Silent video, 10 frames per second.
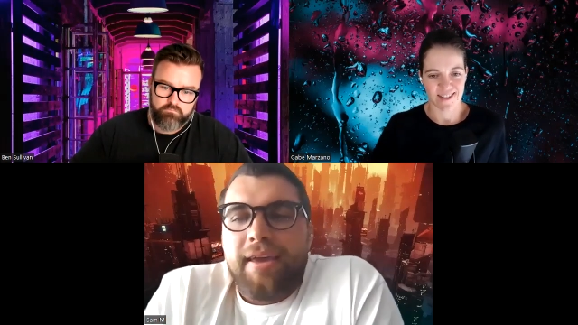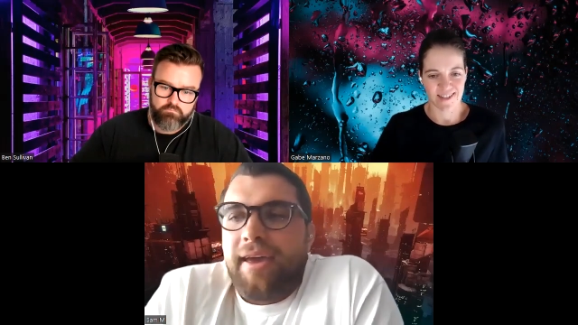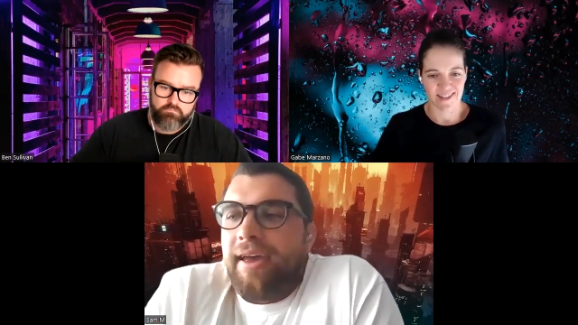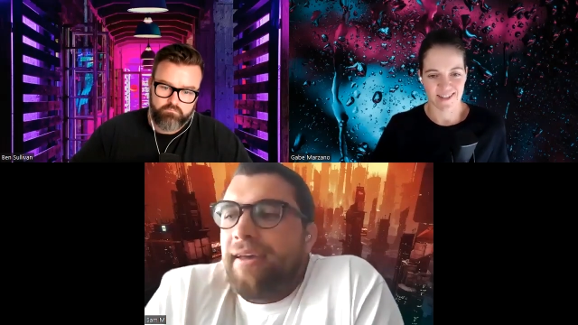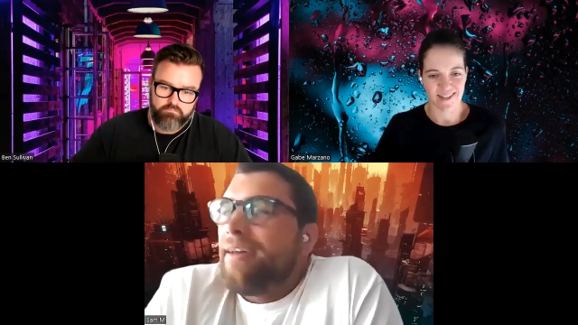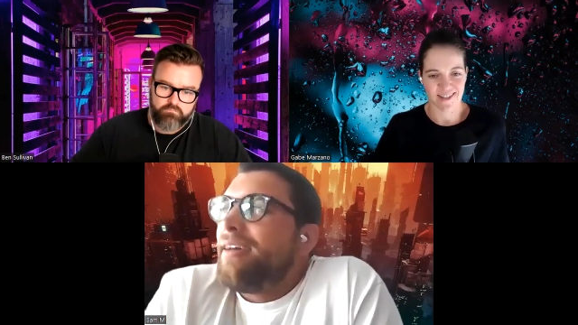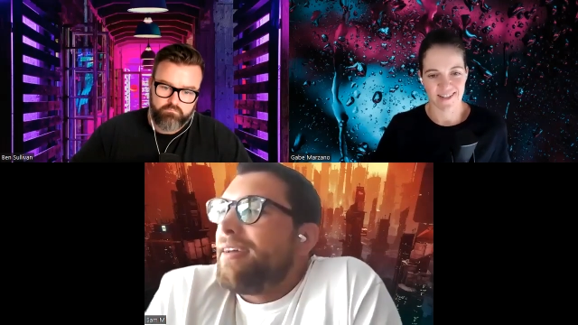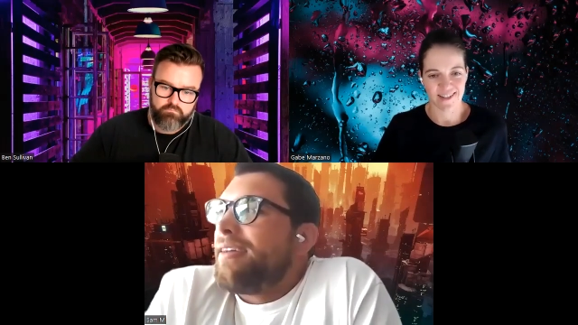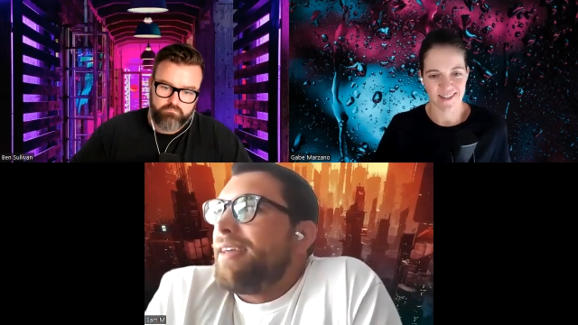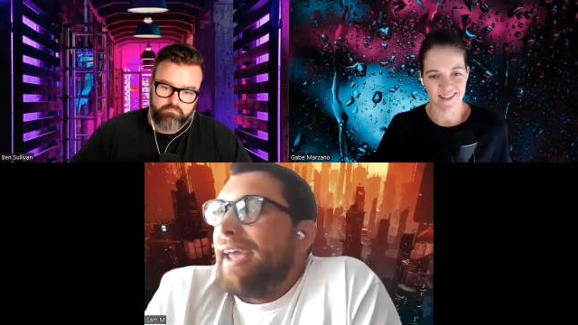Speaker 1: Yeah,
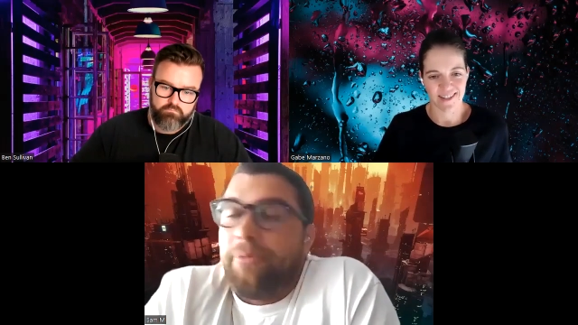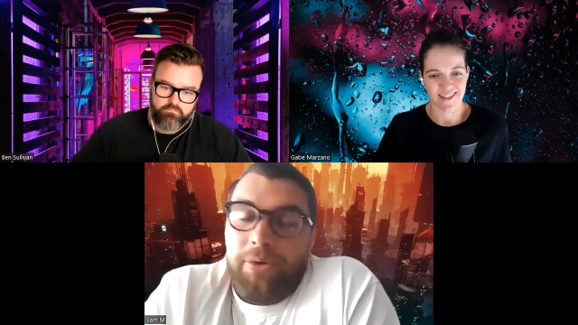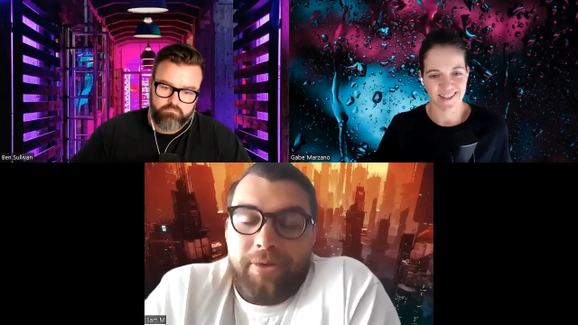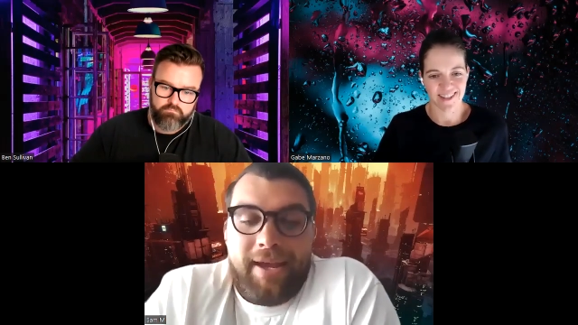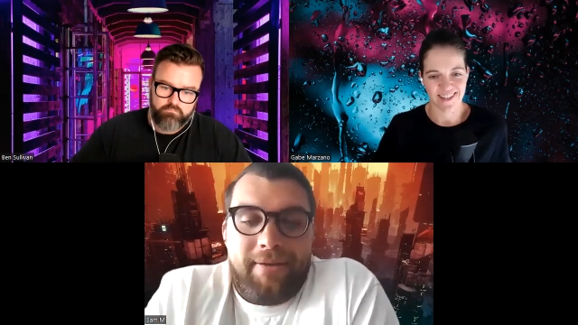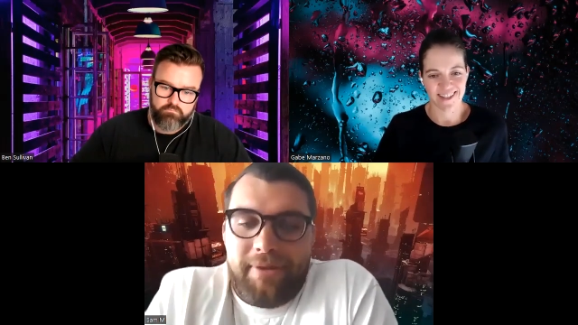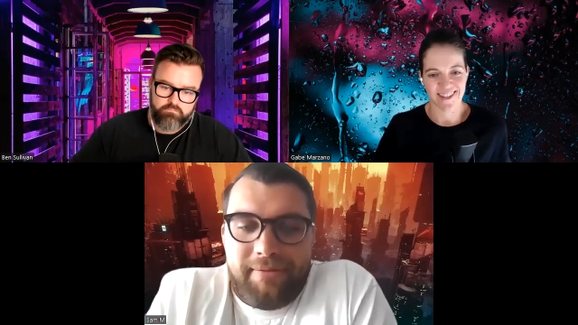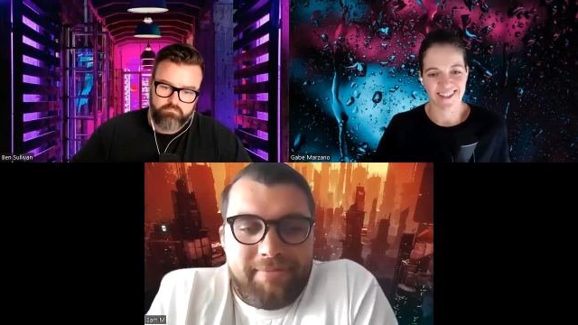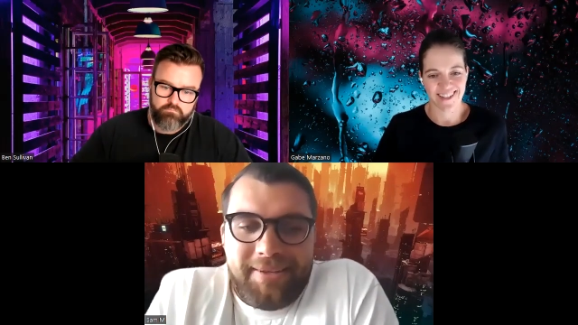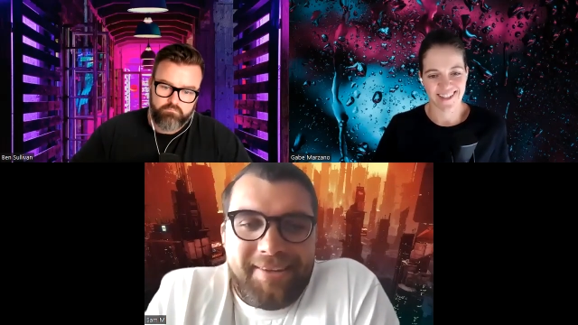yeah. Well, yeah.
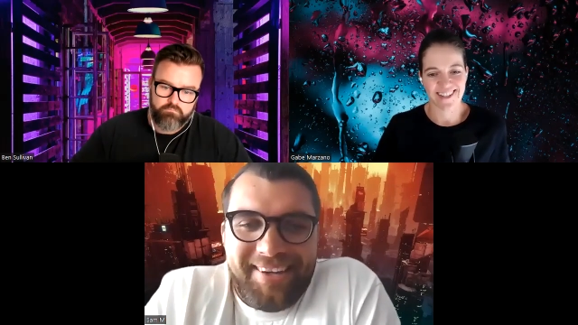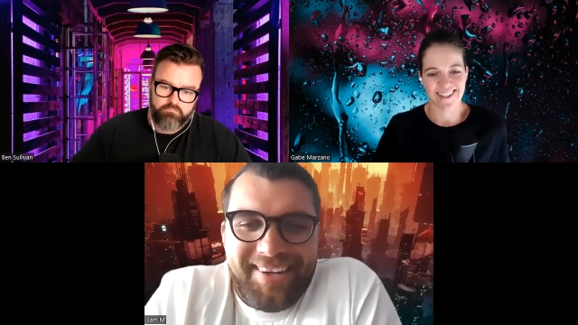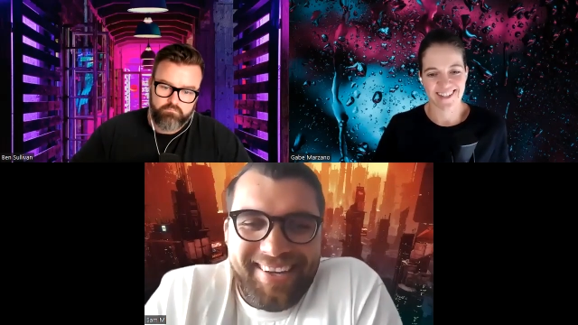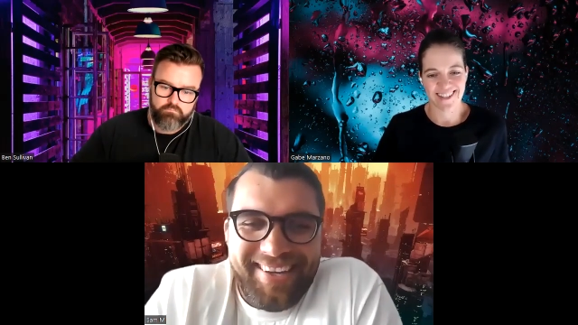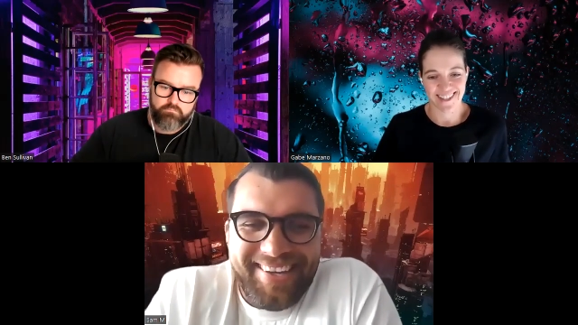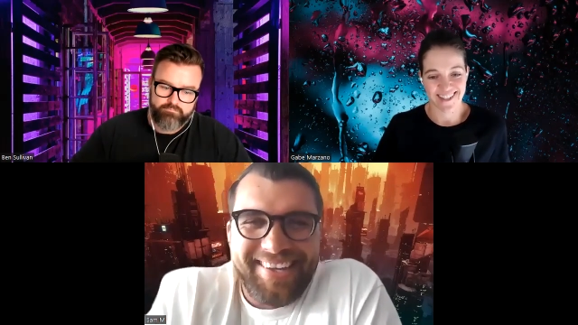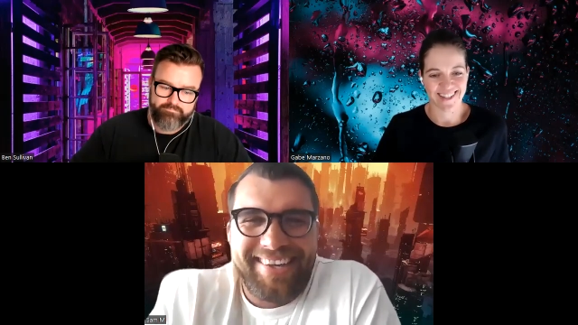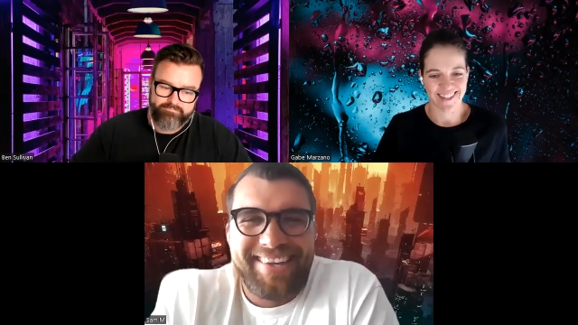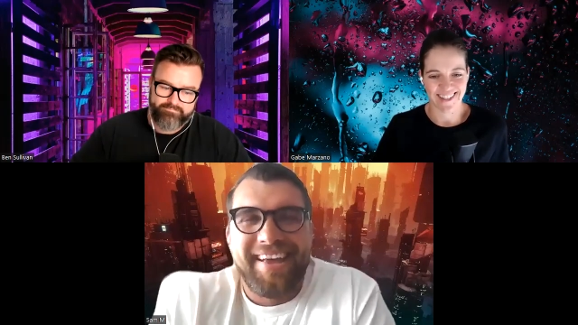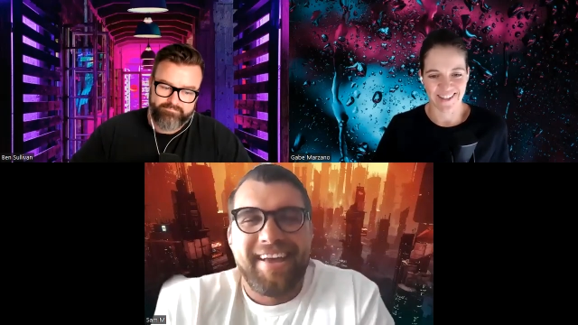Well,
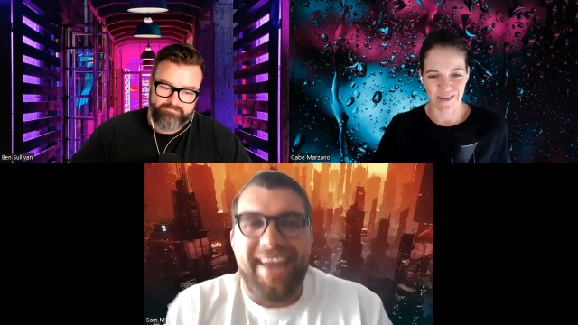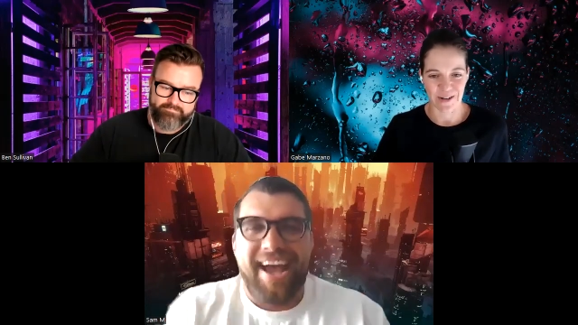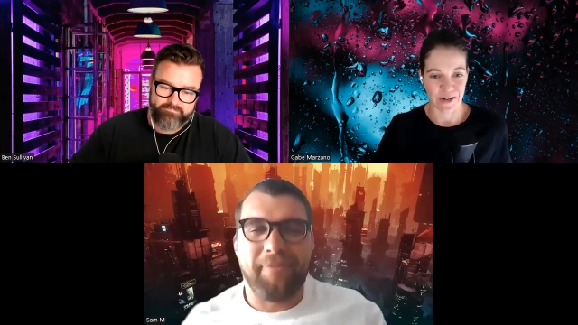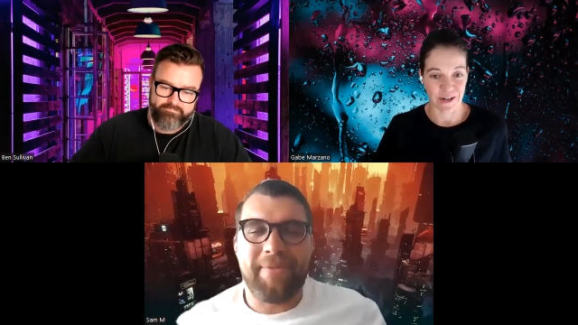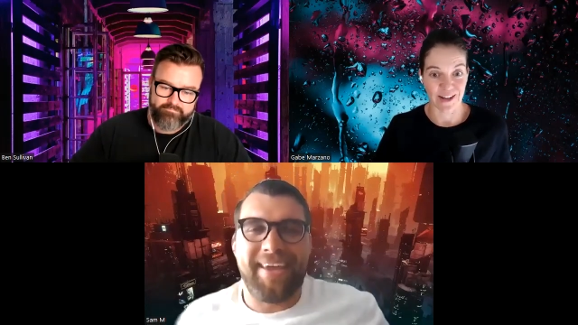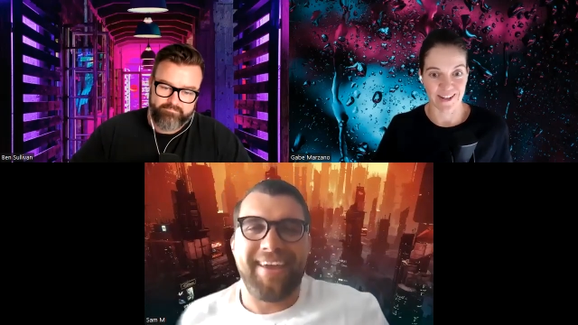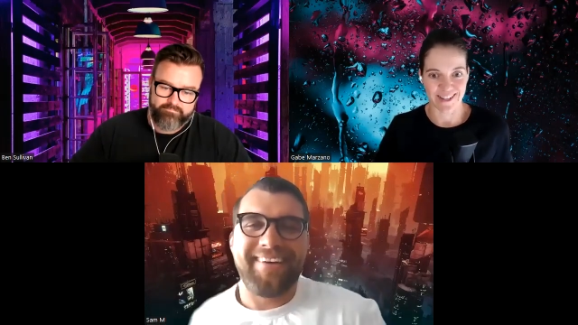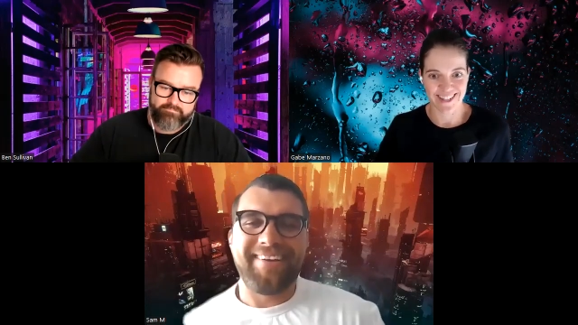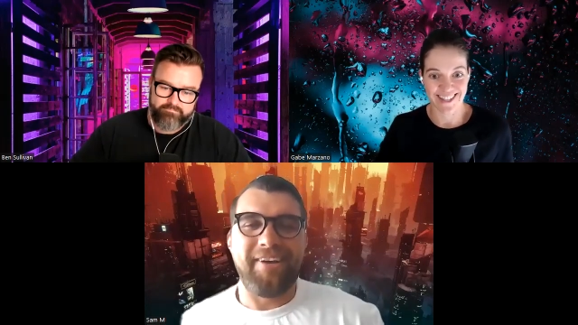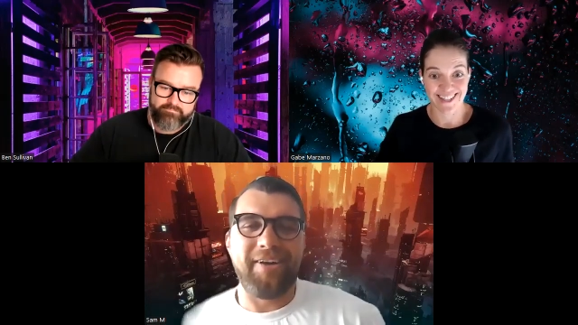now
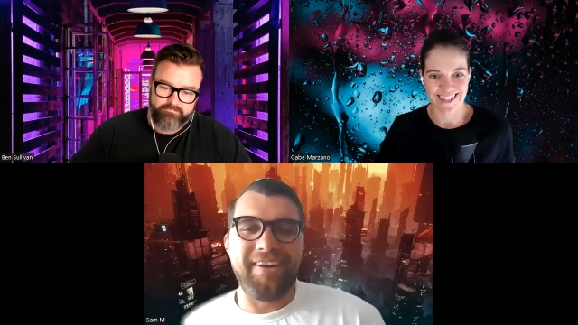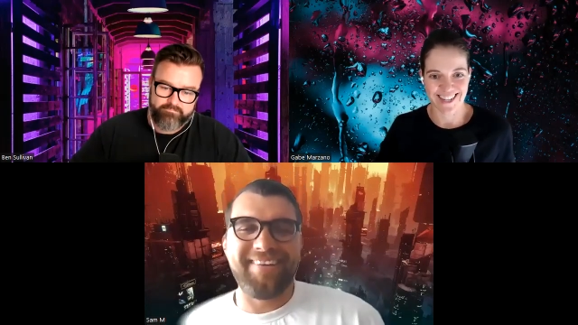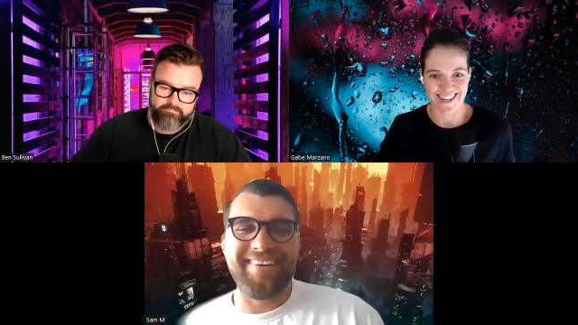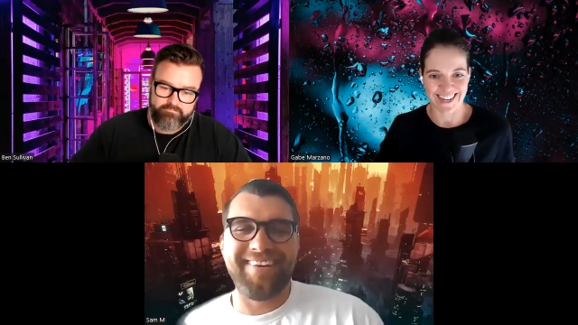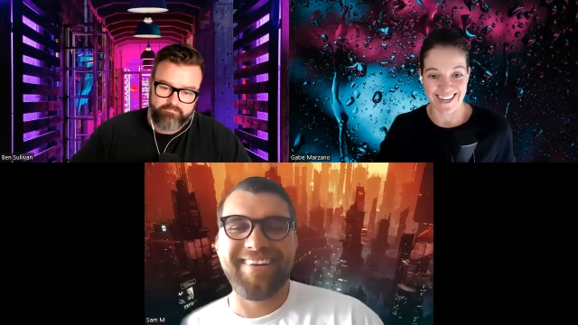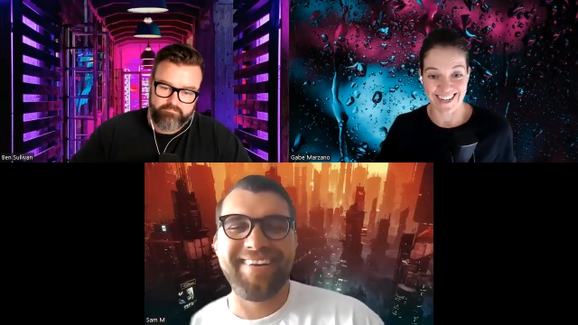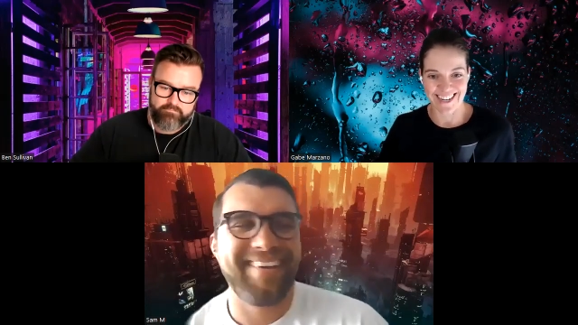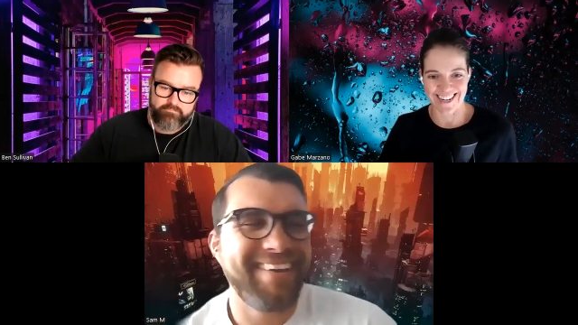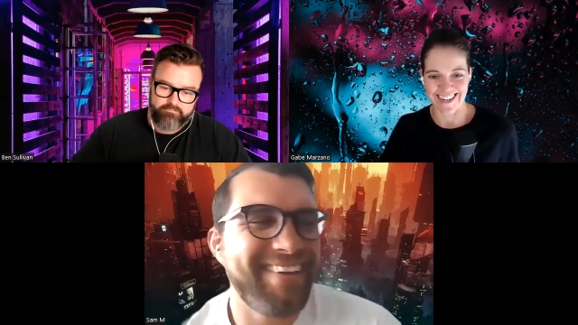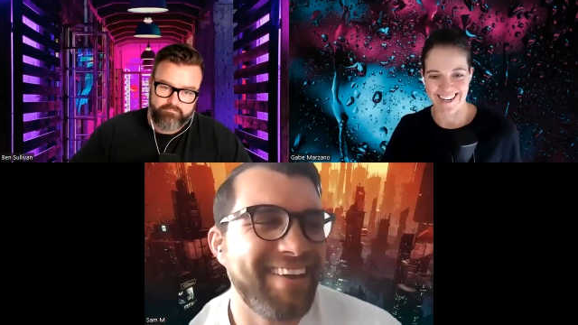close.
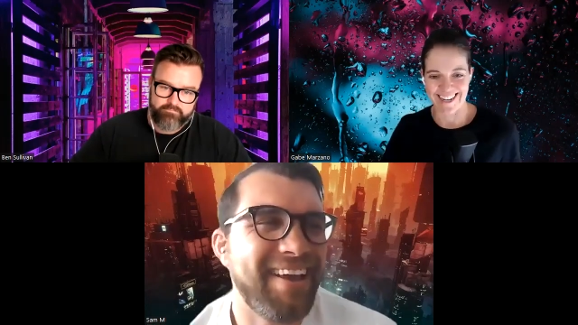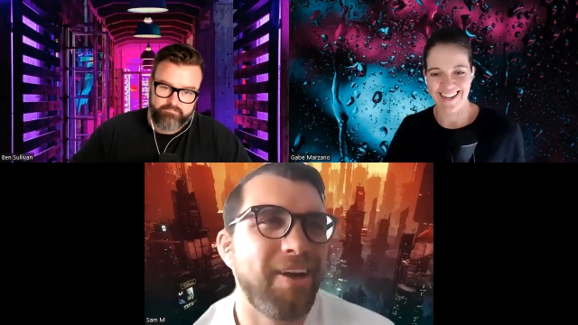Yeah.